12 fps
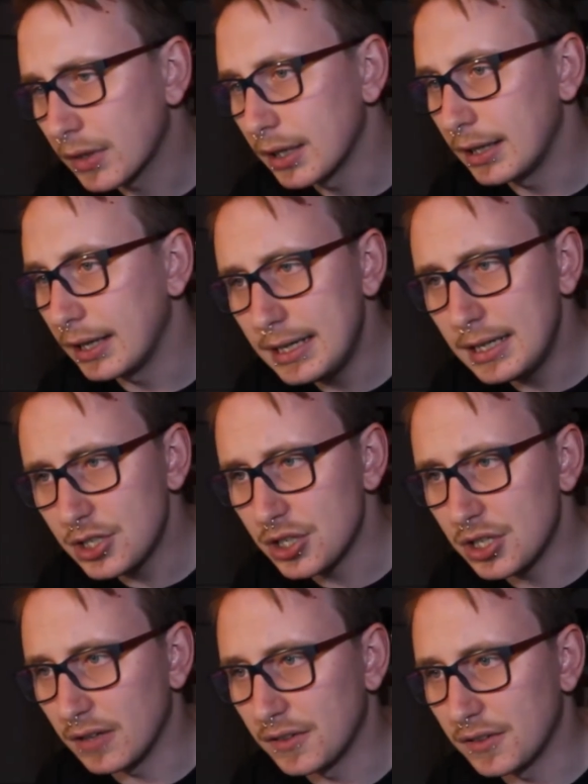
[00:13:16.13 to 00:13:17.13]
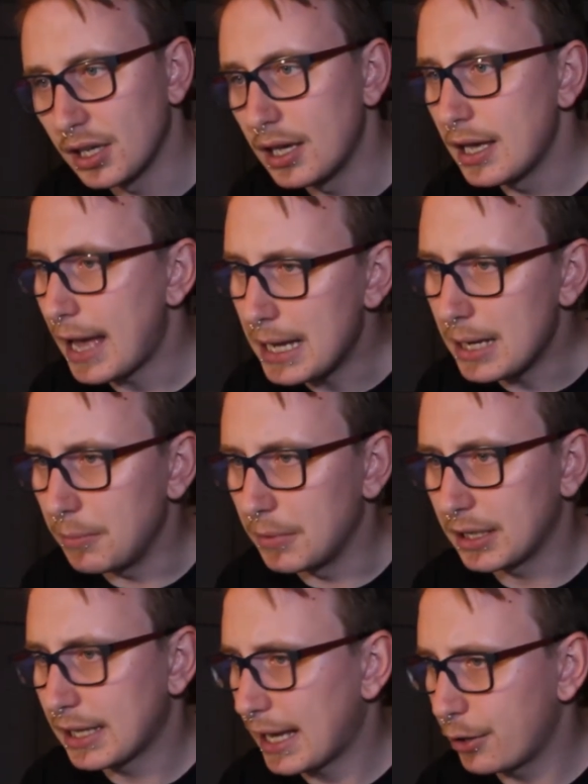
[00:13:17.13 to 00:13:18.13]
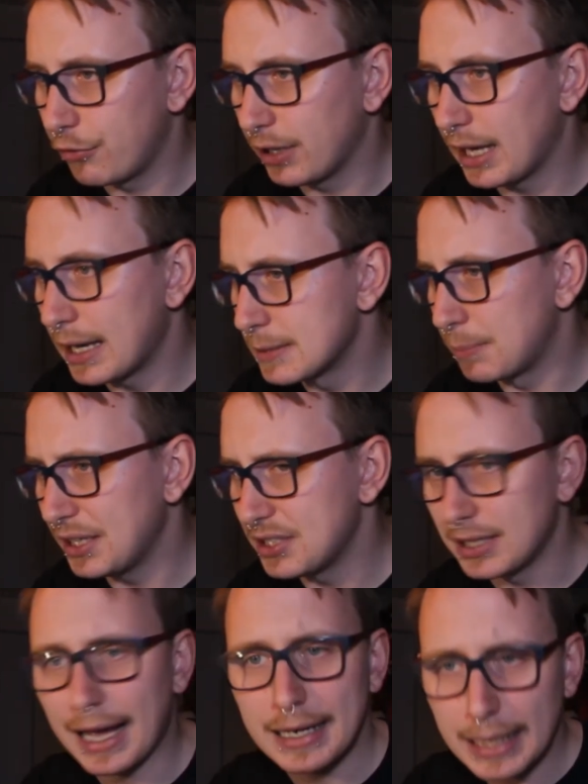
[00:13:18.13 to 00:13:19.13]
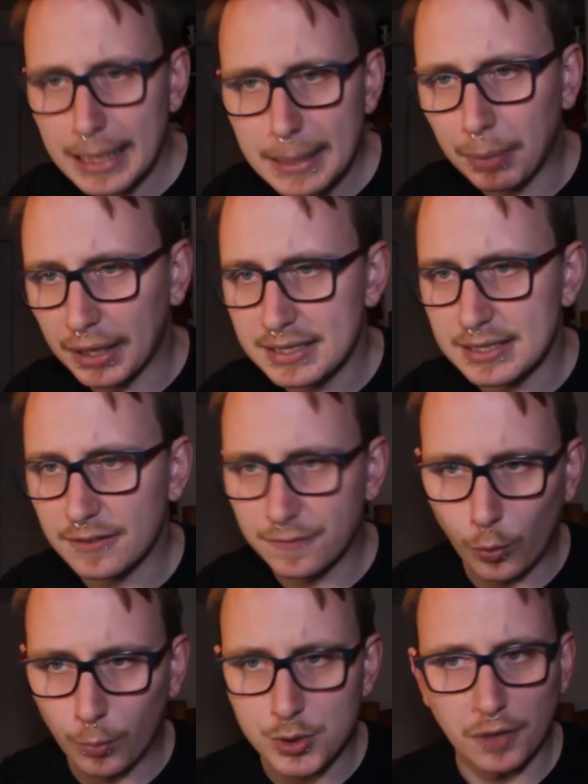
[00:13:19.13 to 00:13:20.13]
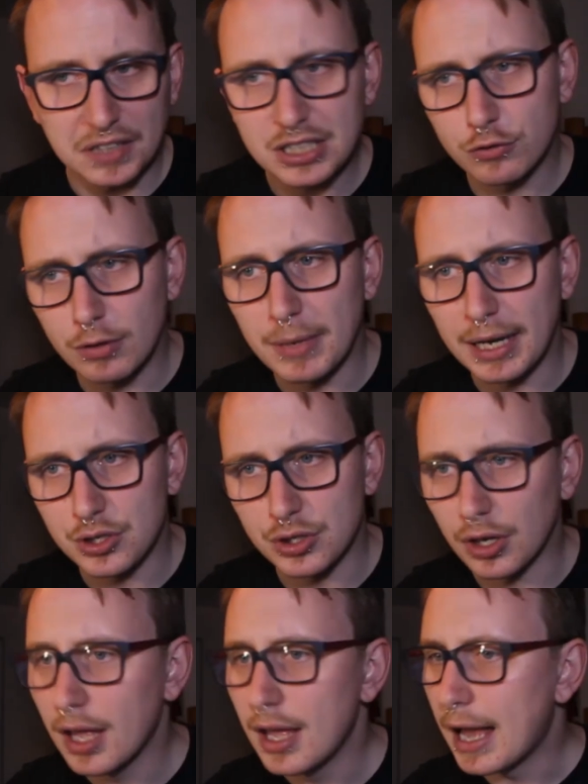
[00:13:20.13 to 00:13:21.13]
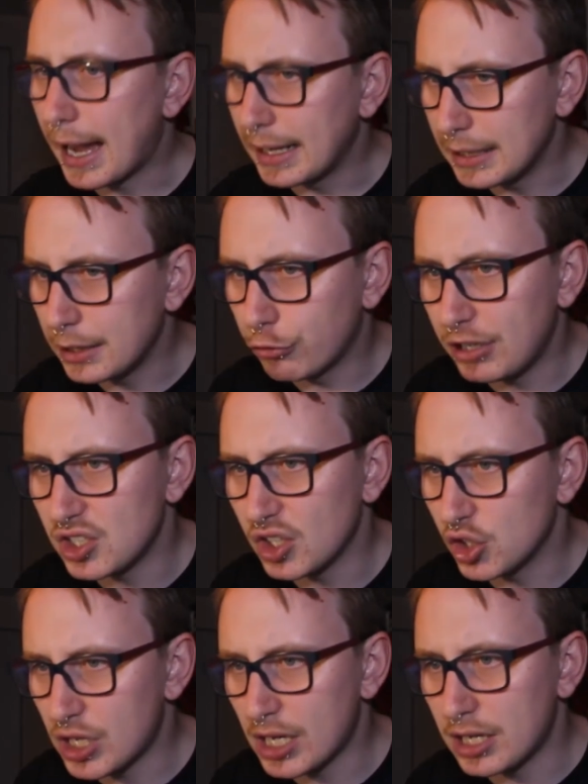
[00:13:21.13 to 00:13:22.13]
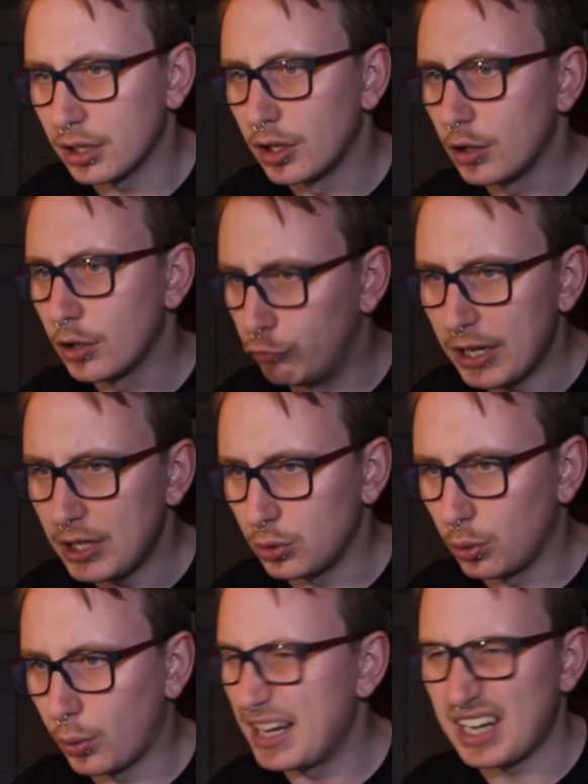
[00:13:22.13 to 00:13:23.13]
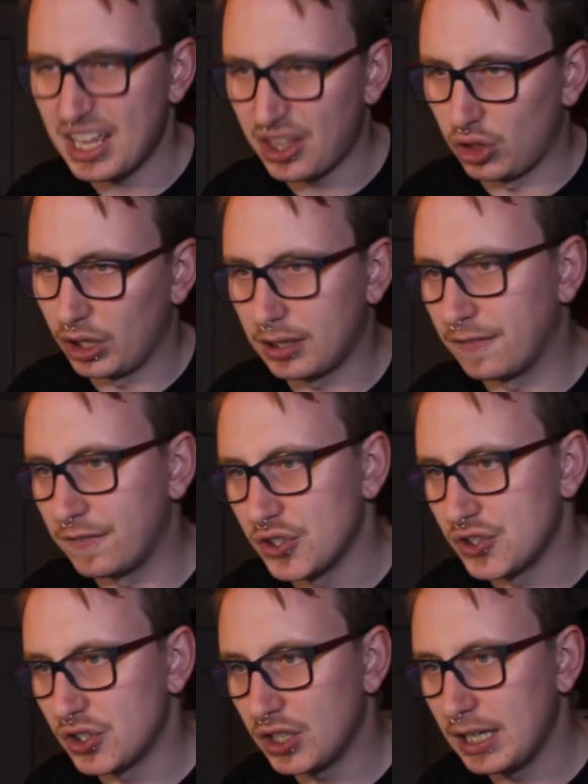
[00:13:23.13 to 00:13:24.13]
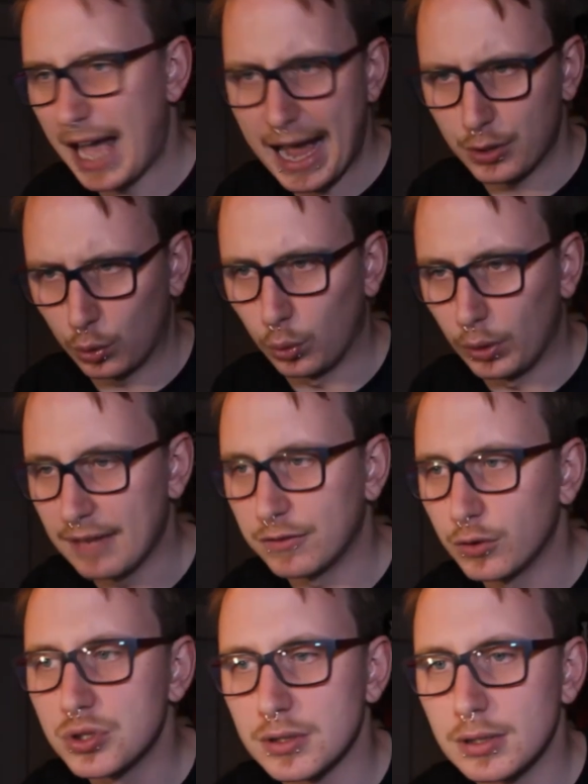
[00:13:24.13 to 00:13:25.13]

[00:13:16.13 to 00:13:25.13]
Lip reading: initiatives aimed at countering explicit and implicit forms of discrimination and increasing gender, racial, and ethnic diversity at all levels.